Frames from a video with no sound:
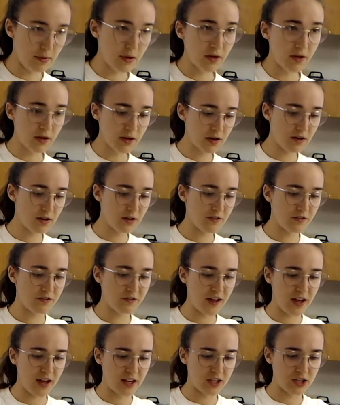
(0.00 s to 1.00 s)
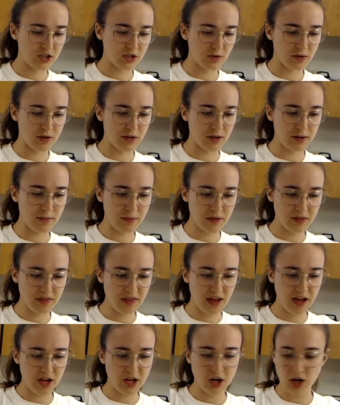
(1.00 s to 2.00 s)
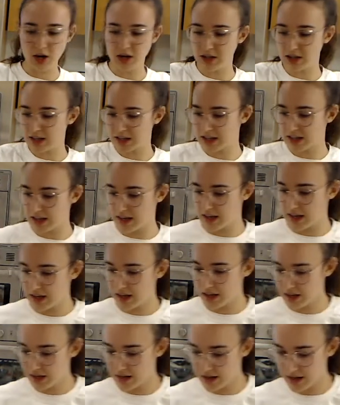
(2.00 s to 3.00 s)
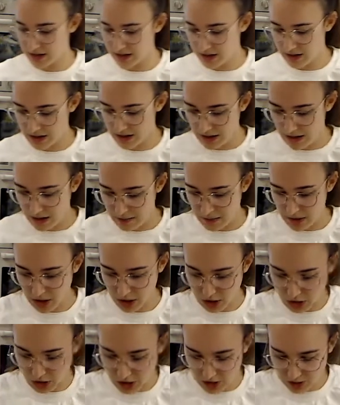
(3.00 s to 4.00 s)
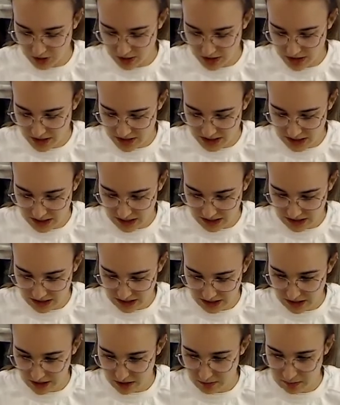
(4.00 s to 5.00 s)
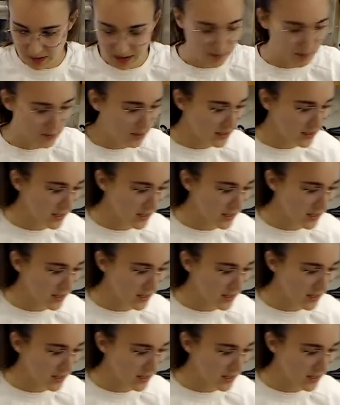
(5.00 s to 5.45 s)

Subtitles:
Perfect. So we're going to put that garlic in. I'm going to lower this a little bit because